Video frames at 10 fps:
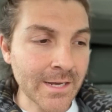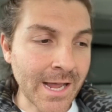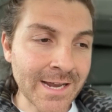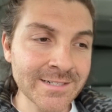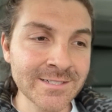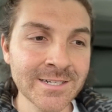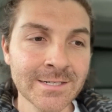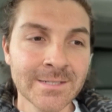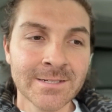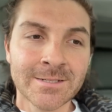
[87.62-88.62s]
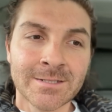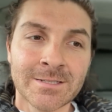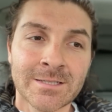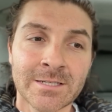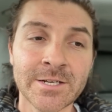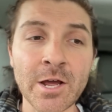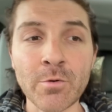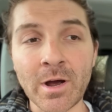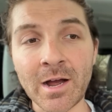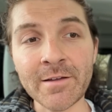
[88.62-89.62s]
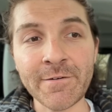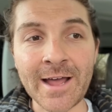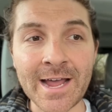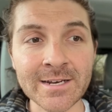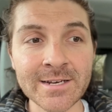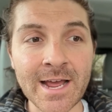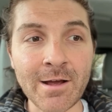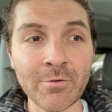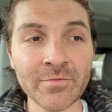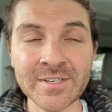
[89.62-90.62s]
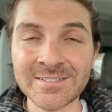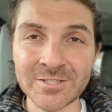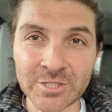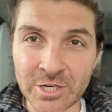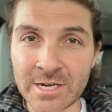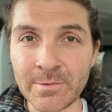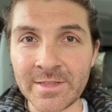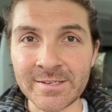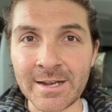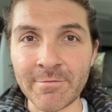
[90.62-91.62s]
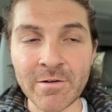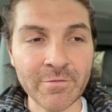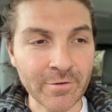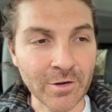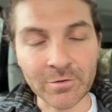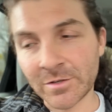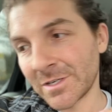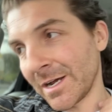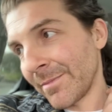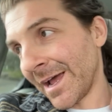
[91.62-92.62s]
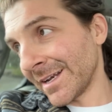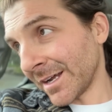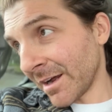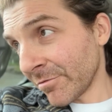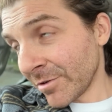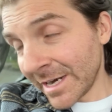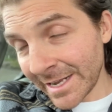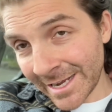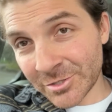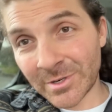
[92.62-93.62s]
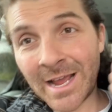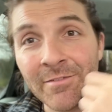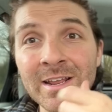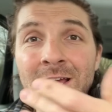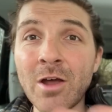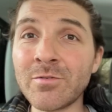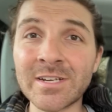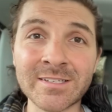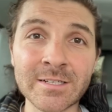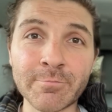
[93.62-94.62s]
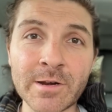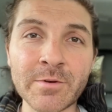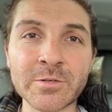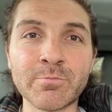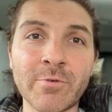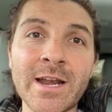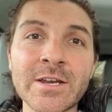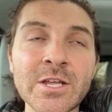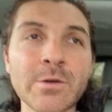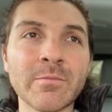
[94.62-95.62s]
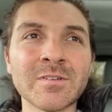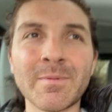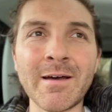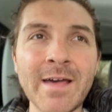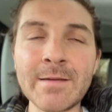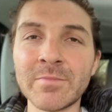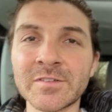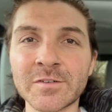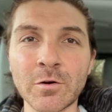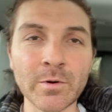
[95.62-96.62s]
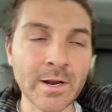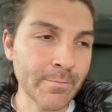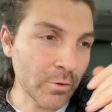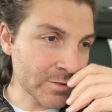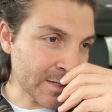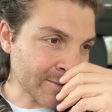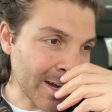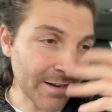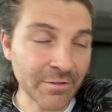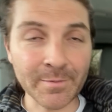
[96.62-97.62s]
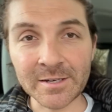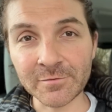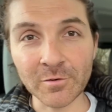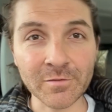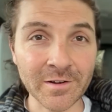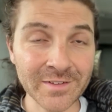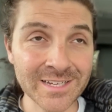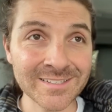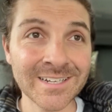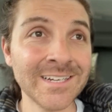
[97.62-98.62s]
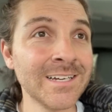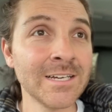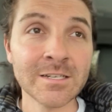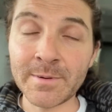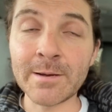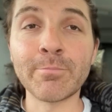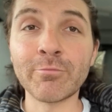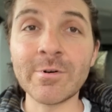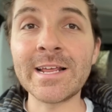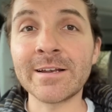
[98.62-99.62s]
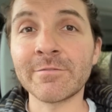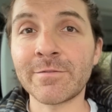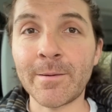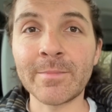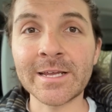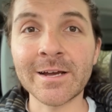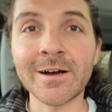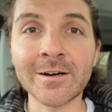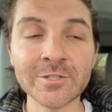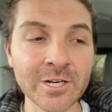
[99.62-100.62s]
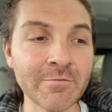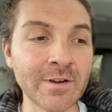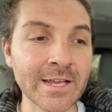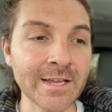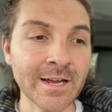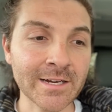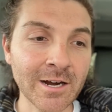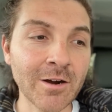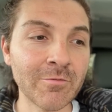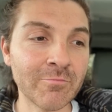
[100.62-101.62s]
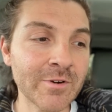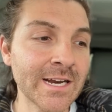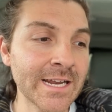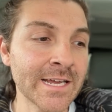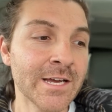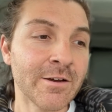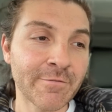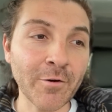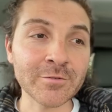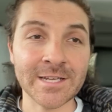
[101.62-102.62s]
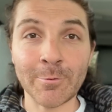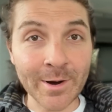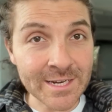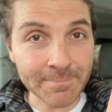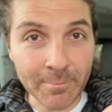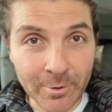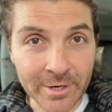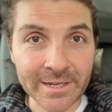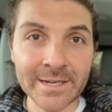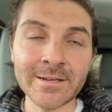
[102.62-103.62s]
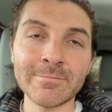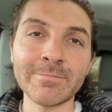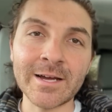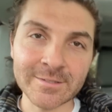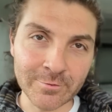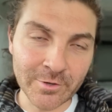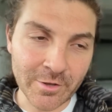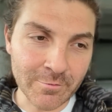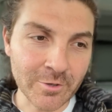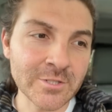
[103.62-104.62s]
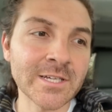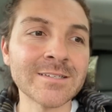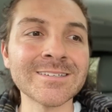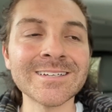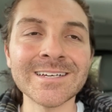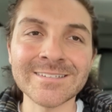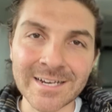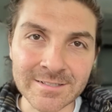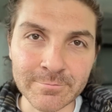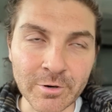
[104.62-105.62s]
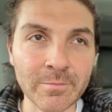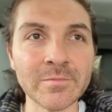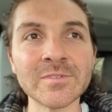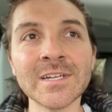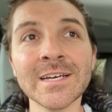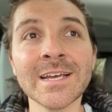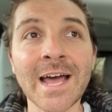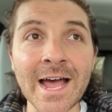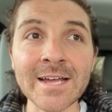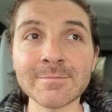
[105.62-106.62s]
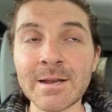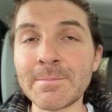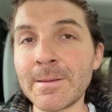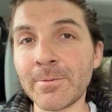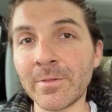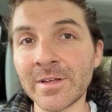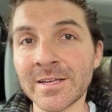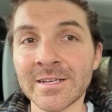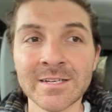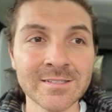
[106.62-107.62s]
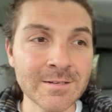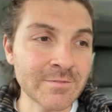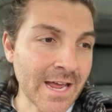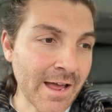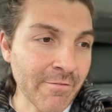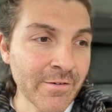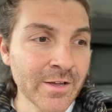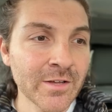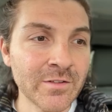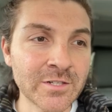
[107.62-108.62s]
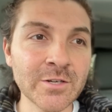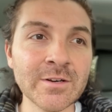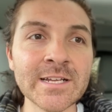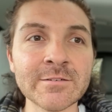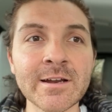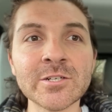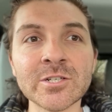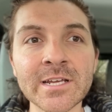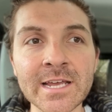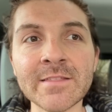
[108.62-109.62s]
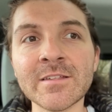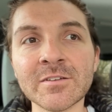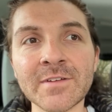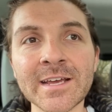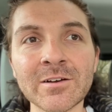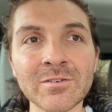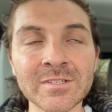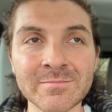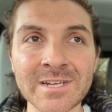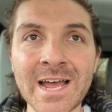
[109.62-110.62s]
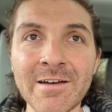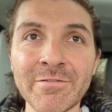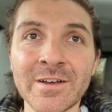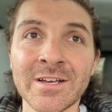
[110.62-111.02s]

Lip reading: And you know, I've had now this journey with this Land Rover for a long time, and I really enjoyed having it. Owned it since pretty much brand new. It was about 8 months old when I bought it, so I had it for the past 4 or 5 years. It's been a brilliant family car generally. I can't really fault it when it's been working, but as you all know that watch this, it's had some problems, as many people that seem to have the 2-litre engine in this vehicle seem to have.